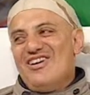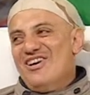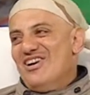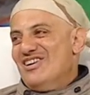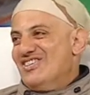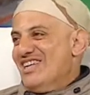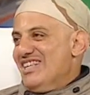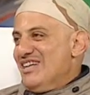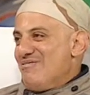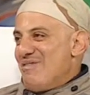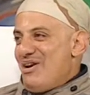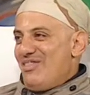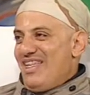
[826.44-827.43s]
no, it's or not
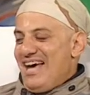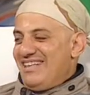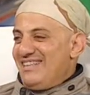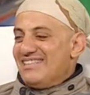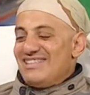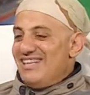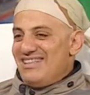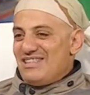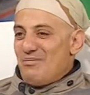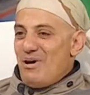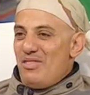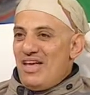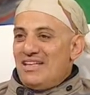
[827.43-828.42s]
about that. It's not
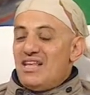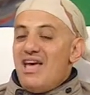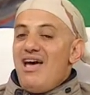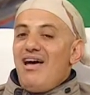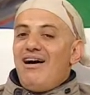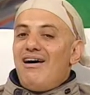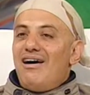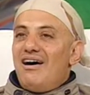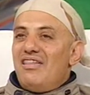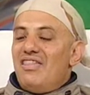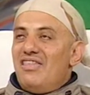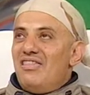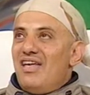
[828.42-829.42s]
about that. Uh,
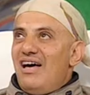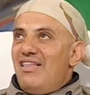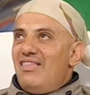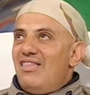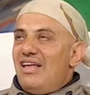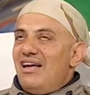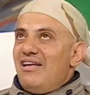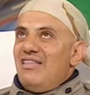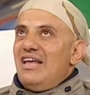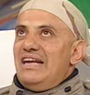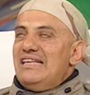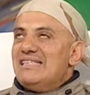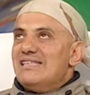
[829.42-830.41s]
the, the,
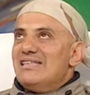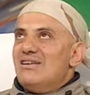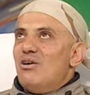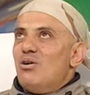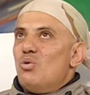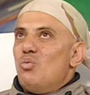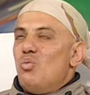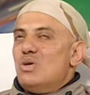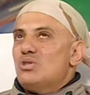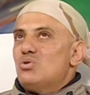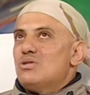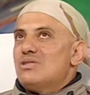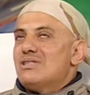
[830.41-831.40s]
the reason or
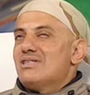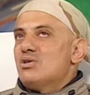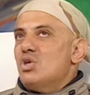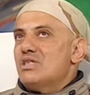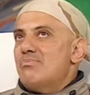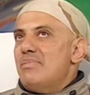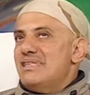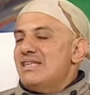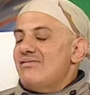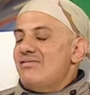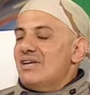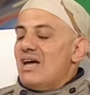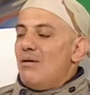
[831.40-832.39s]
what's so
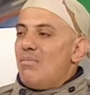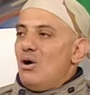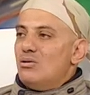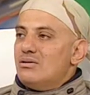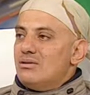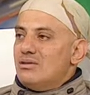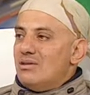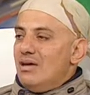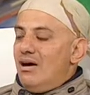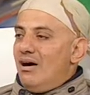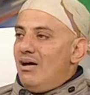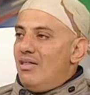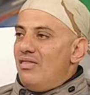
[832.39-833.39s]
specific about
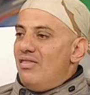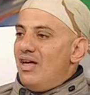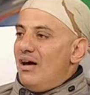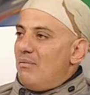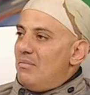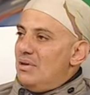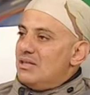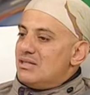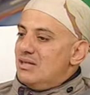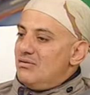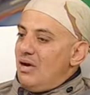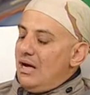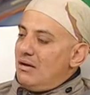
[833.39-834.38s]
uh, the
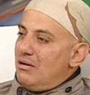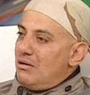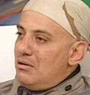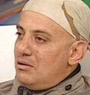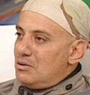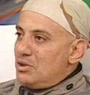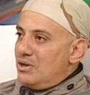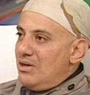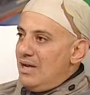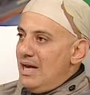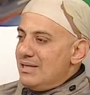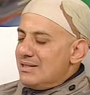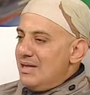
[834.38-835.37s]
Ministry of Agriculture in
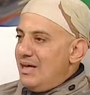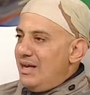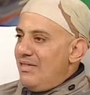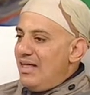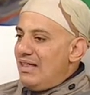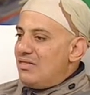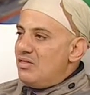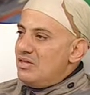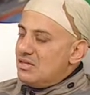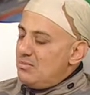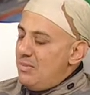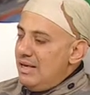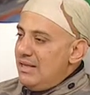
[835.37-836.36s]
Astana that
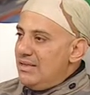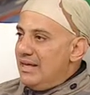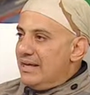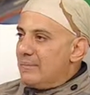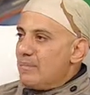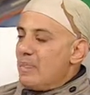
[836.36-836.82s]
this building,